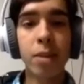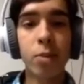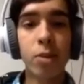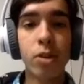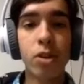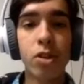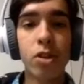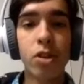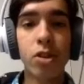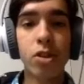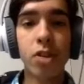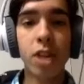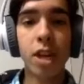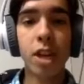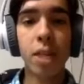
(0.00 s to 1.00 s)
which is just
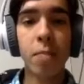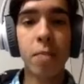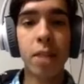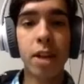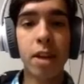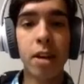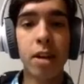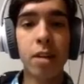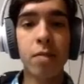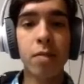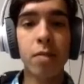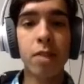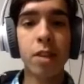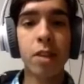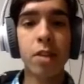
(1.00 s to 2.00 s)
a plate of
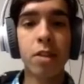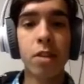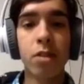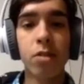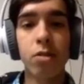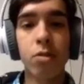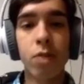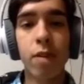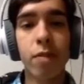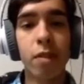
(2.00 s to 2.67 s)
the Industrial Craft